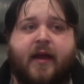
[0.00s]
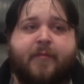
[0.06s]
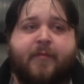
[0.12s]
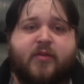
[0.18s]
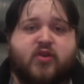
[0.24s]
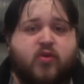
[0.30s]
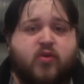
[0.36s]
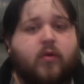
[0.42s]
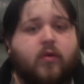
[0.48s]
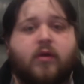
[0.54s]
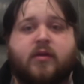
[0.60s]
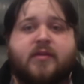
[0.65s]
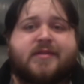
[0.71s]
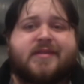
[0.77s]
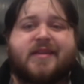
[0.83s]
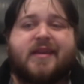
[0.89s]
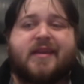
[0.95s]

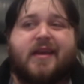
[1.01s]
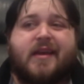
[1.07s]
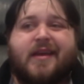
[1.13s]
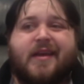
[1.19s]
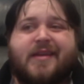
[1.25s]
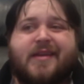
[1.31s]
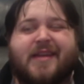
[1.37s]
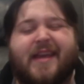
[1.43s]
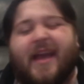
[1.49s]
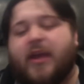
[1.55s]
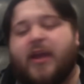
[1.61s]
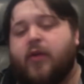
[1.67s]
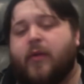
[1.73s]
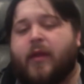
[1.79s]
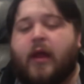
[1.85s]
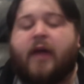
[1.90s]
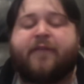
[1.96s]
tools to get you a
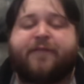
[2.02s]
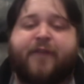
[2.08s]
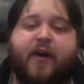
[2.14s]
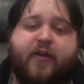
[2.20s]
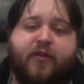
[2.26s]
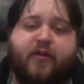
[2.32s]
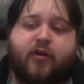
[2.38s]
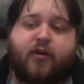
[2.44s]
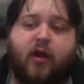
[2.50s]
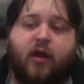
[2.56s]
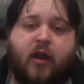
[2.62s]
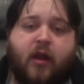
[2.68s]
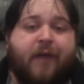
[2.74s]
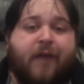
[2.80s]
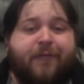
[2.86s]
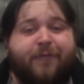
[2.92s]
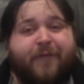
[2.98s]
lot farther, a
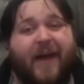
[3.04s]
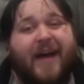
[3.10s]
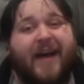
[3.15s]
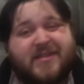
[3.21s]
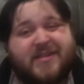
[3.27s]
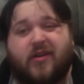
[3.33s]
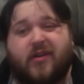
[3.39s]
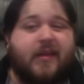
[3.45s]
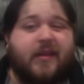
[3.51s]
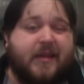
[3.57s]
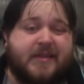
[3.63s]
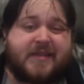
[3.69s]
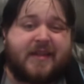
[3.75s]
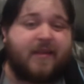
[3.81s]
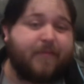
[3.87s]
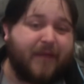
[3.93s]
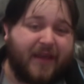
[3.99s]
lot faster, at least in
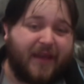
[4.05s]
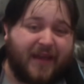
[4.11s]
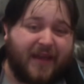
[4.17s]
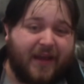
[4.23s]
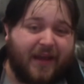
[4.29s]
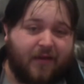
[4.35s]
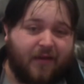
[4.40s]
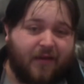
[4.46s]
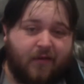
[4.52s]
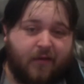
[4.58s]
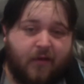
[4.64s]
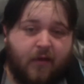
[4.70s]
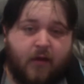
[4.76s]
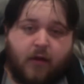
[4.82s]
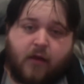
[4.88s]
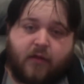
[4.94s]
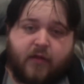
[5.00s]
the beginning,
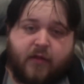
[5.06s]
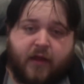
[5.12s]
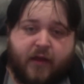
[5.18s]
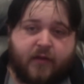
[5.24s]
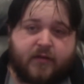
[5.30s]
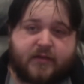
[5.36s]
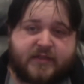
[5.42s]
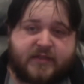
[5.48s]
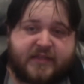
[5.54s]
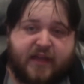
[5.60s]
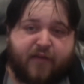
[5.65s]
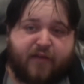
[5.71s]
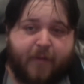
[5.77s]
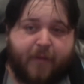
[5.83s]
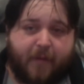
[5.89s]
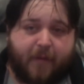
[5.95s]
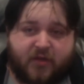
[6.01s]
than
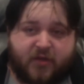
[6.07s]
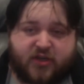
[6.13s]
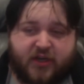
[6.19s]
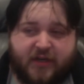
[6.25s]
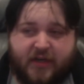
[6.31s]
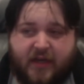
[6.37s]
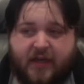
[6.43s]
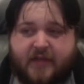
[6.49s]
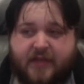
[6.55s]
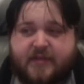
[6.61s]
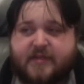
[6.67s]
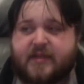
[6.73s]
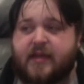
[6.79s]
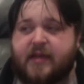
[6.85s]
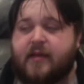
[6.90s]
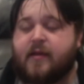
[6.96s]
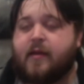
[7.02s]
self-publishing
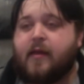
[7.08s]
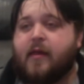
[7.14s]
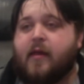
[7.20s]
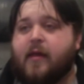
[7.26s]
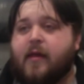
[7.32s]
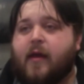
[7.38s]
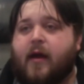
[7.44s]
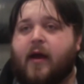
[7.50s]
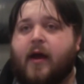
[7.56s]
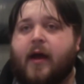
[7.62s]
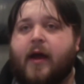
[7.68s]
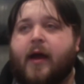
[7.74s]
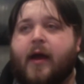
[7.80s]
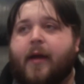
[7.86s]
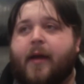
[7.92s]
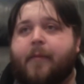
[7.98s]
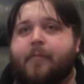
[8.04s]
does.
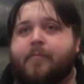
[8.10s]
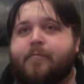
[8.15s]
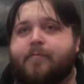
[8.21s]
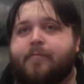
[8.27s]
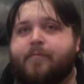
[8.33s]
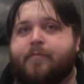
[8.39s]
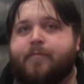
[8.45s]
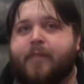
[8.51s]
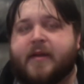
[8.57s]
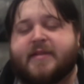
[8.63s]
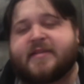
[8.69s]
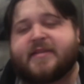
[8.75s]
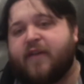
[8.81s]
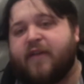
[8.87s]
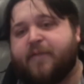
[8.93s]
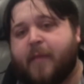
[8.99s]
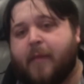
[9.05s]
But
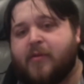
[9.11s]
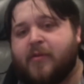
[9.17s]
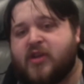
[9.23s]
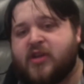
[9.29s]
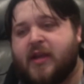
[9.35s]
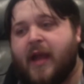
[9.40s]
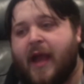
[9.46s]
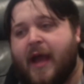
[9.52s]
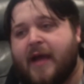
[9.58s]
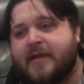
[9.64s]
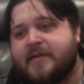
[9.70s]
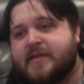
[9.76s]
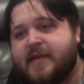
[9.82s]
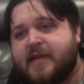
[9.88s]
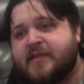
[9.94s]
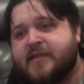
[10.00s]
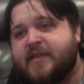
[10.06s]
self-publishing
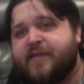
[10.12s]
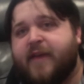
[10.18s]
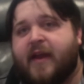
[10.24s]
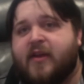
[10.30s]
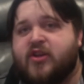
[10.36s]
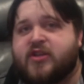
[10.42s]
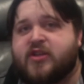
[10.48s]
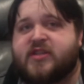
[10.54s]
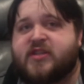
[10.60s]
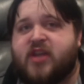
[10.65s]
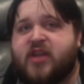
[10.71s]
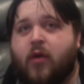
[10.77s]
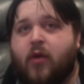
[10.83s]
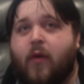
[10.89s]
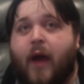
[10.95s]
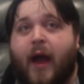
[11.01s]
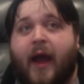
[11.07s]
has its advantages
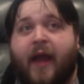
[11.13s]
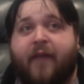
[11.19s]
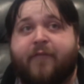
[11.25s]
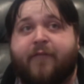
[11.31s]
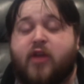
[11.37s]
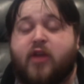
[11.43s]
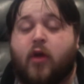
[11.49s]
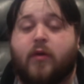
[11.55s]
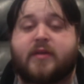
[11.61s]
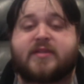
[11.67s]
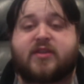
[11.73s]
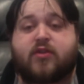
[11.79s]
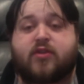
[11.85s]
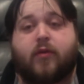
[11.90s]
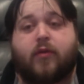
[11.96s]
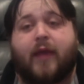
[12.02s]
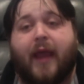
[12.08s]
too. I've noticed
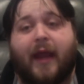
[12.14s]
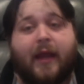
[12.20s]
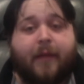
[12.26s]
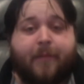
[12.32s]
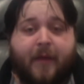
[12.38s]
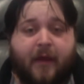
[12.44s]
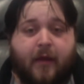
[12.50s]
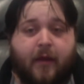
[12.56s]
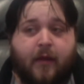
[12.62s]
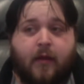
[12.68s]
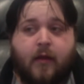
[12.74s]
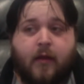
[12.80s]
through KDP,